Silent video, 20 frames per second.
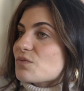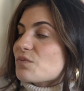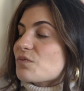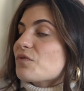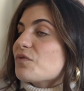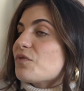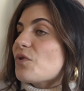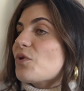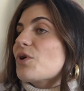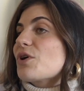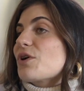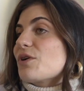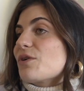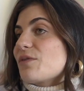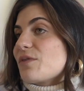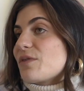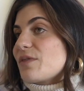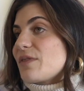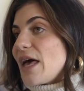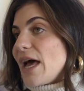
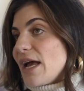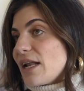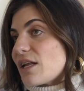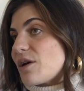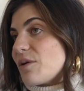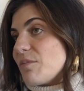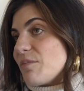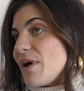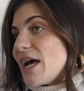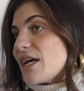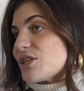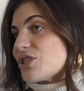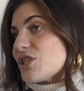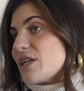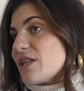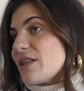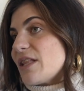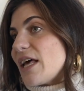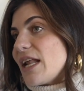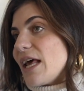for that
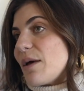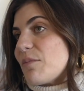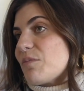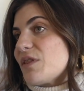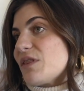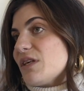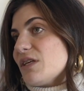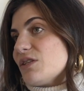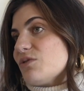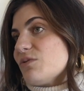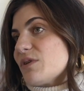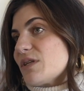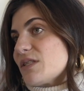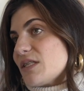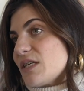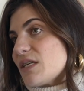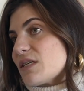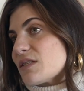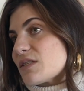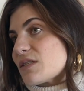compassion and that empathy to
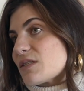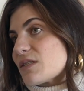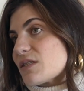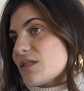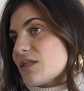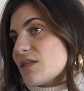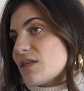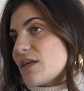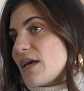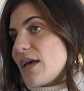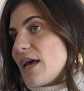exist.